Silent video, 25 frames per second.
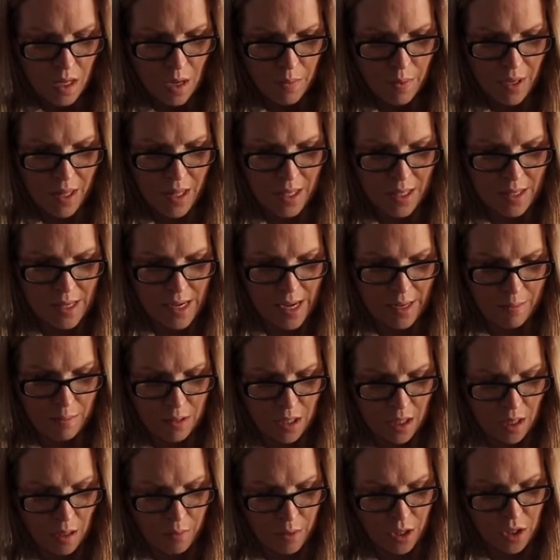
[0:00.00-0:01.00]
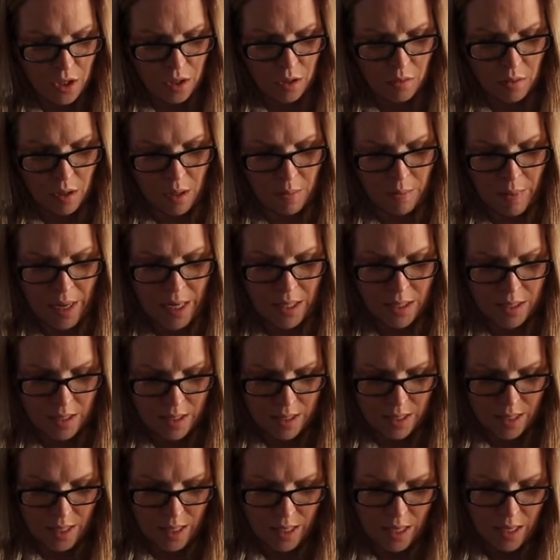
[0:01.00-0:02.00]
but at the same time I do want to
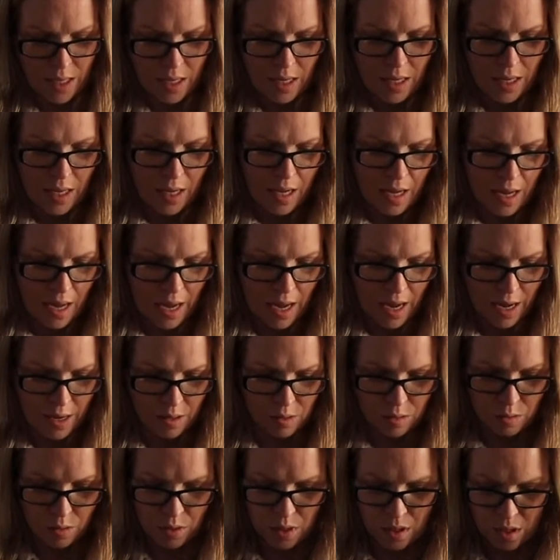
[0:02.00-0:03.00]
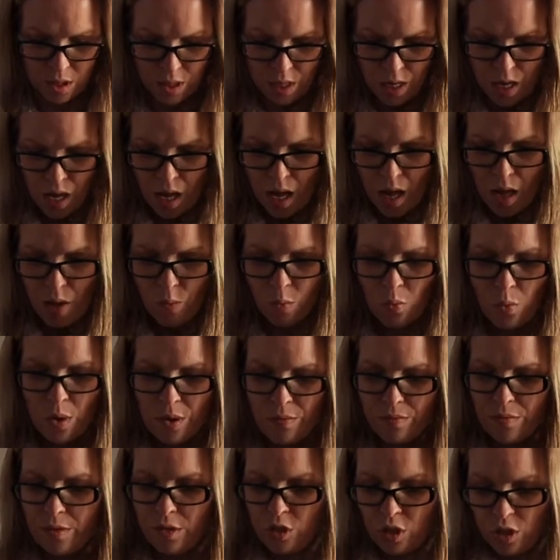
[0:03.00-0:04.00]
balance it out.
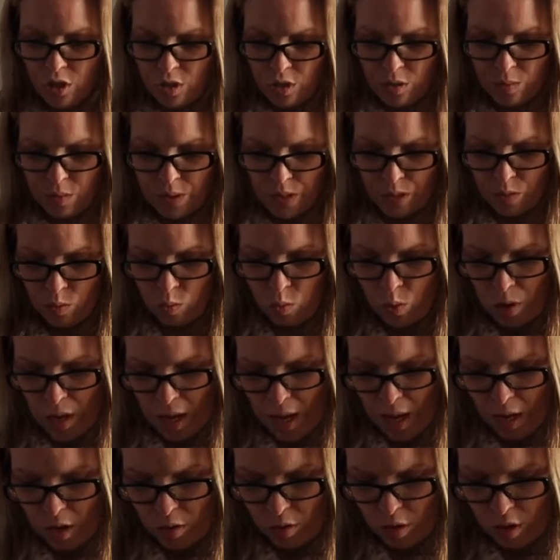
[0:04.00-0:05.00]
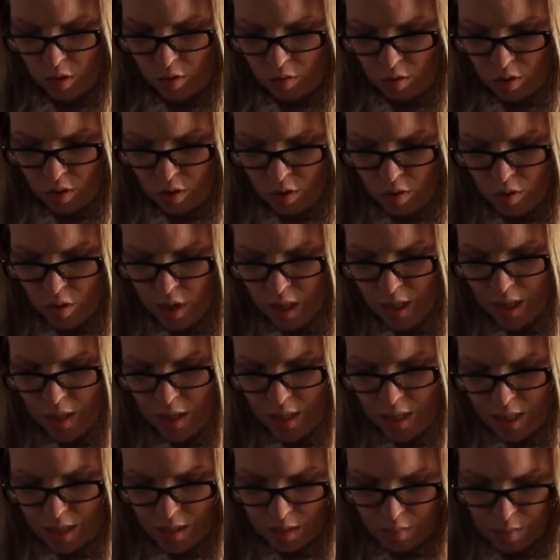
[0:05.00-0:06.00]
With the tubes as well, you do kind
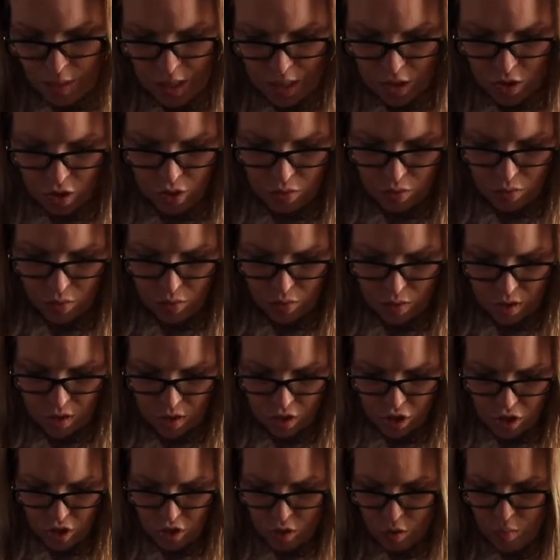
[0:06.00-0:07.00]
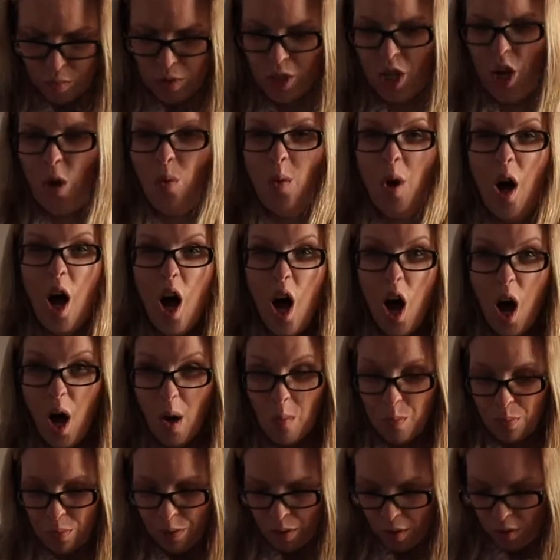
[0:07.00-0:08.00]
of need to make sure that the tubes go up
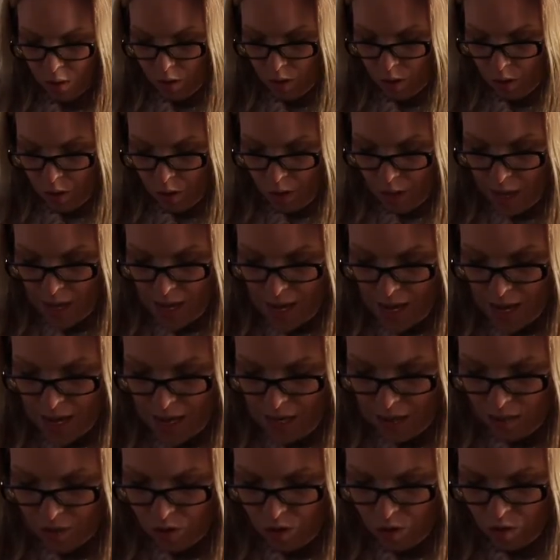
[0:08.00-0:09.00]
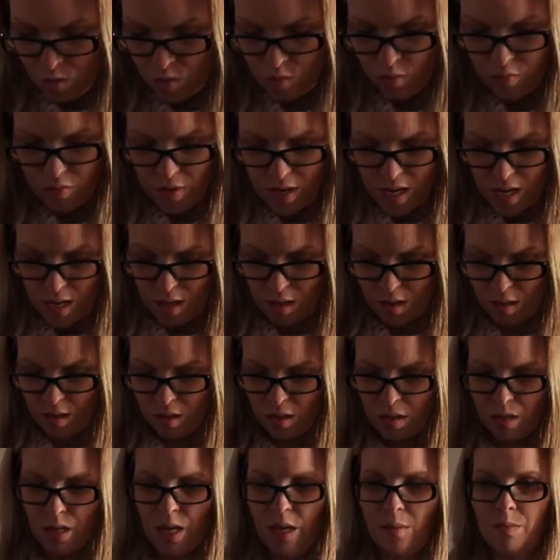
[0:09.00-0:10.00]
into a wreath,
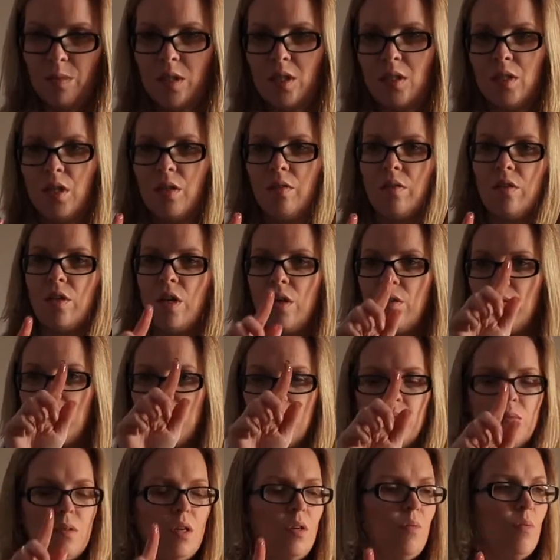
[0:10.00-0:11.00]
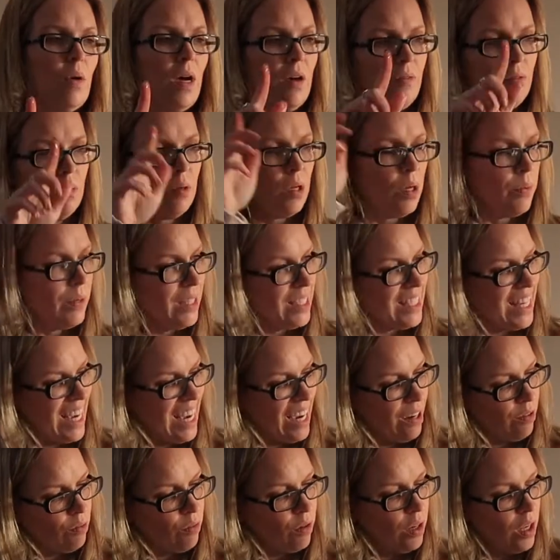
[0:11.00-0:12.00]
so don't have them going
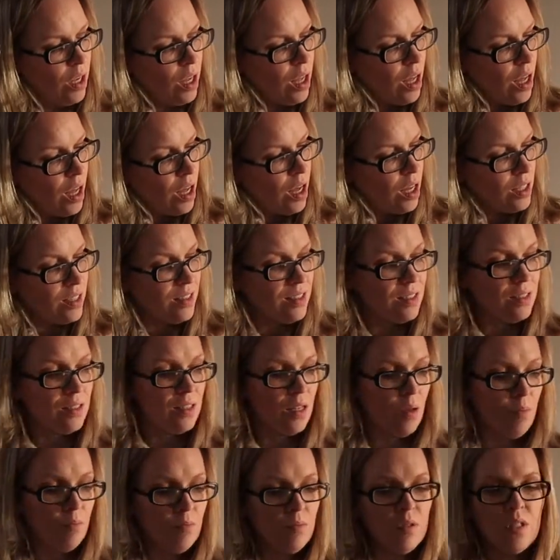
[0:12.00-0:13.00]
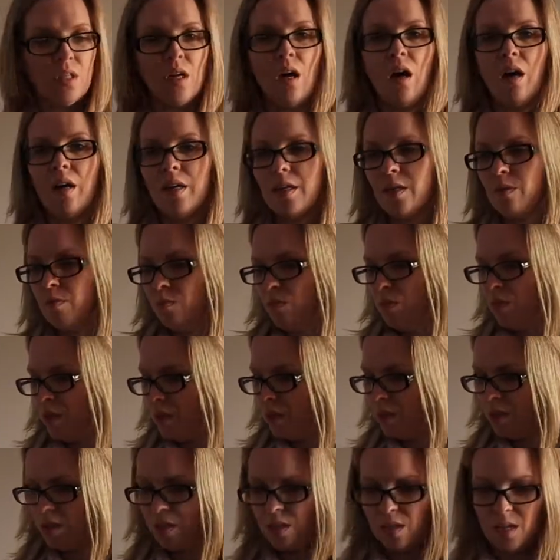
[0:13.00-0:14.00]
down.
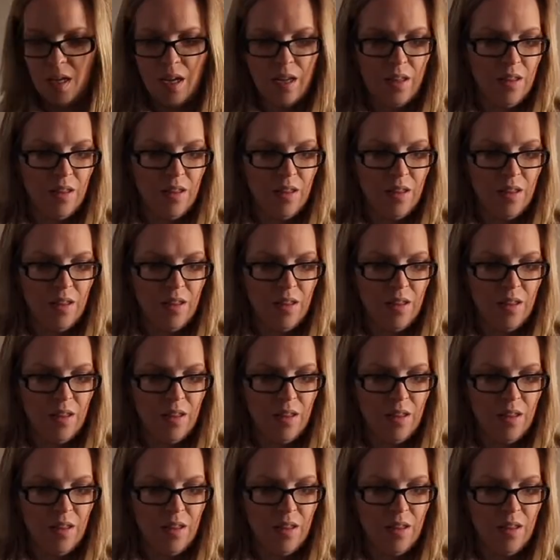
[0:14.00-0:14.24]
Sometimes,